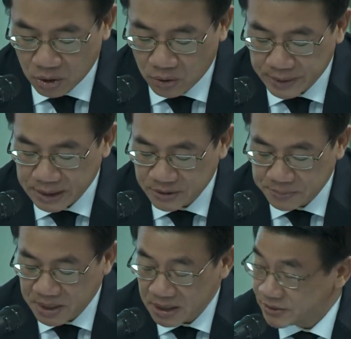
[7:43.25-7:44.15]
over this
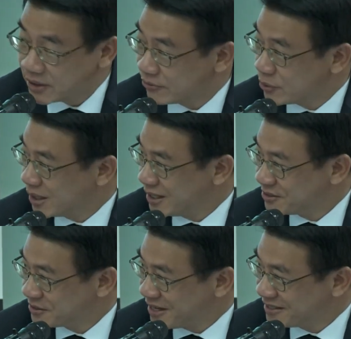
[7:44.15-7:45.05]
piece of real
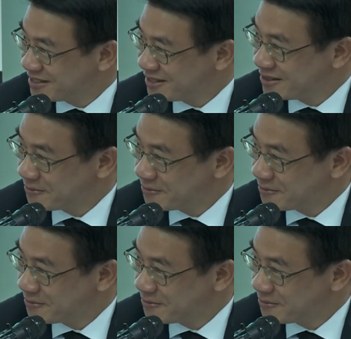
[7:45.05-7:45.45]
estate?